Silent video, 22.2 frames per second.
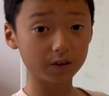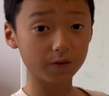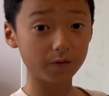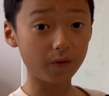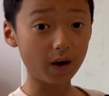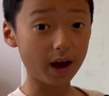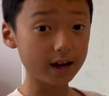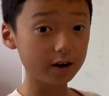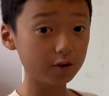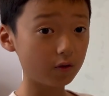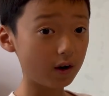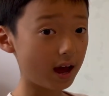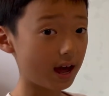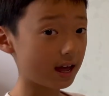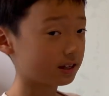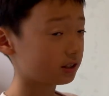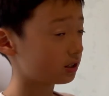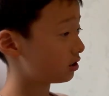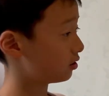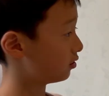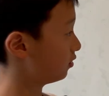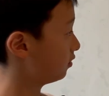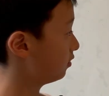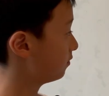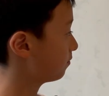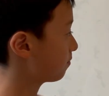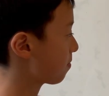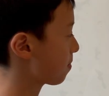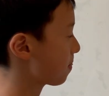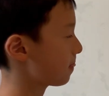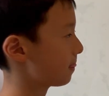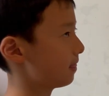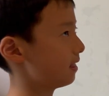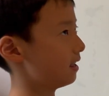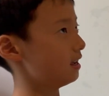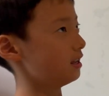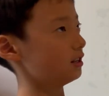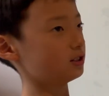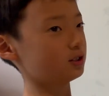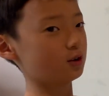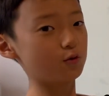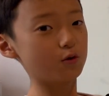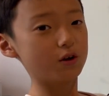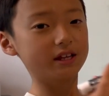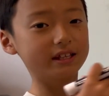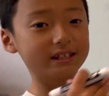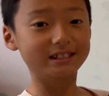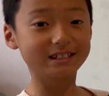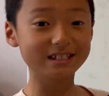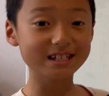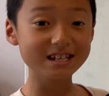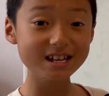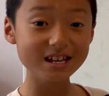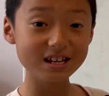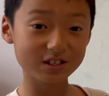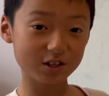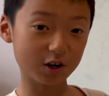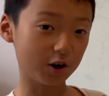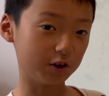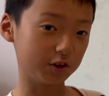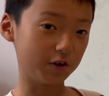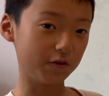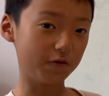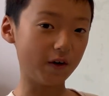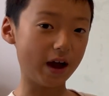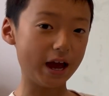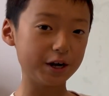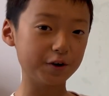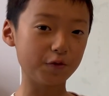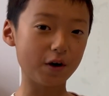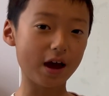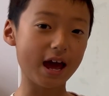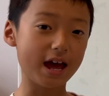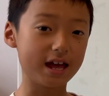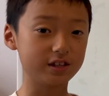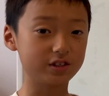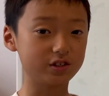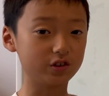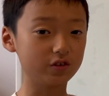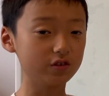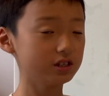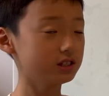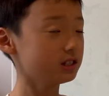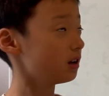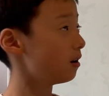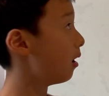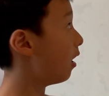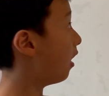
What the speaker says: the final answer. So these are the final answers